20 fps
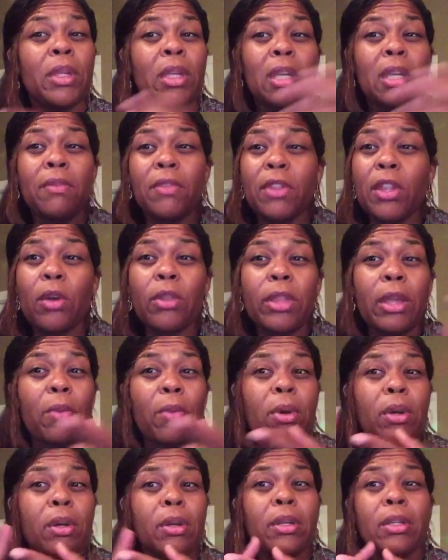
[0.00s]
even though they
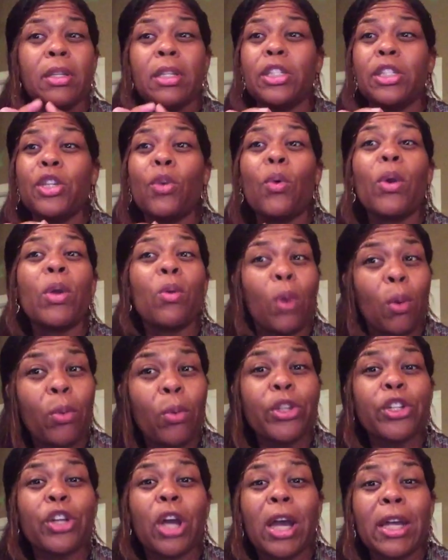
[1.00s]
were doing what
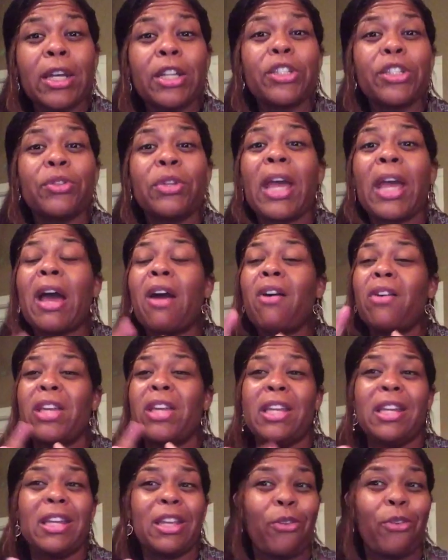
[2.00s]
we're trying to do now,
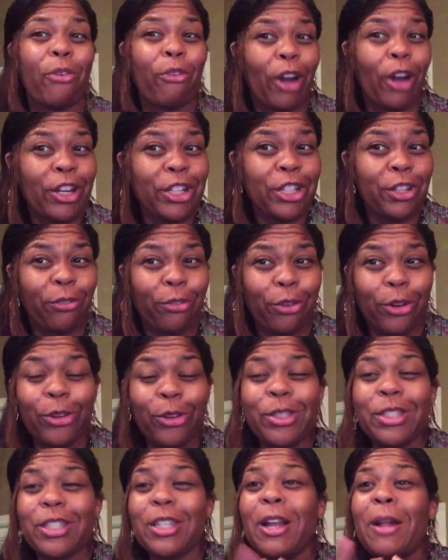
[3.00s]
eating fresh
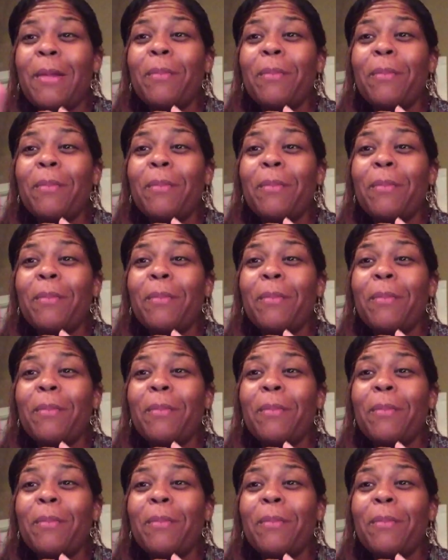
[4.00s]
fruits,